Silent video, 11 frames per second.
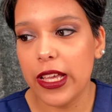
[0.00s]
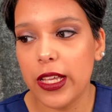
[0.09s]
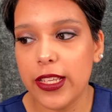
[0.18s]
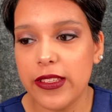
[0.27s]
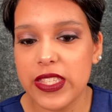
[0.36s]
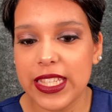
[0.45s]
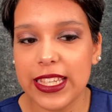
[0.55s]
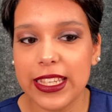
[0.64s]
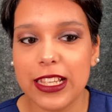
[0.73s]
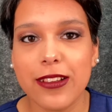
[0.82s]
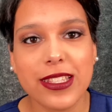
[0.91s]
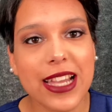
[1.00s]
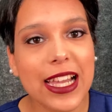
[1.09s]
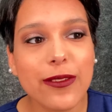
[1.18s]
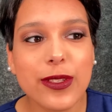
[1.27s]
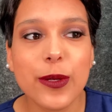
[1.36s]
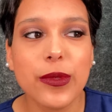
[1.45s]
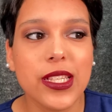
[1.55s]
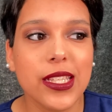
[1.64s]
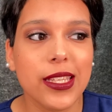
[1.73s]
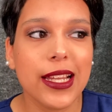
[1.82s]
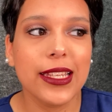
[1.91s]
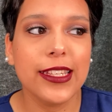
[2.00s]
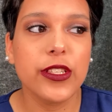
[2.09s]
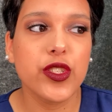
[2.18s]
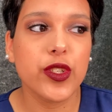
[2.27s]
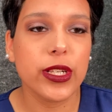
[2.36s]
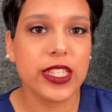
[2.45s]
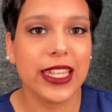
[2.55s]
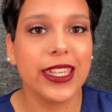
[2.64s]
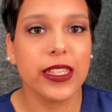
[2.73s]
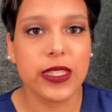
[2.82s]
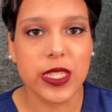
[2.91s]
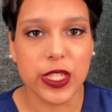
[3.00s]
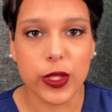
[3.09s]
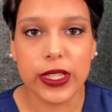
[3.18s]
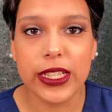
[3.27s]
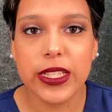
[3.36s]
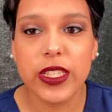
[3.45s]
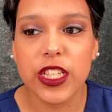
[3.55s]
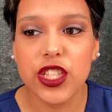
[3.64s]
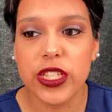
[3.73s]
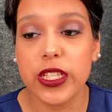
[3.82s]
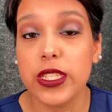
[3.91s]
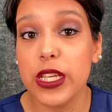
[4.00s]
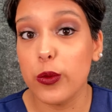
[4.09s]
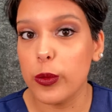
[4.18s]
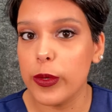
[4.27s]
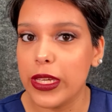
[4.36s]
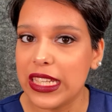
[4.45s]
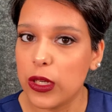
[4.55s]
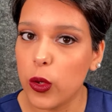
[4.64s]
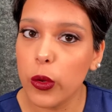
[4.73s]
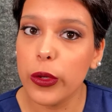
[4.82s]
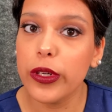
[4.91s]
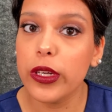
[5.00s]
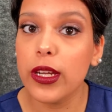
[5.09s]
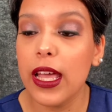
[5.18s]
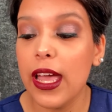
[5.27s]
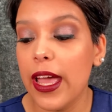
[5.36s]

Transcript: and skincare is kind of something that I need to start taking seriously just because I will be getting older.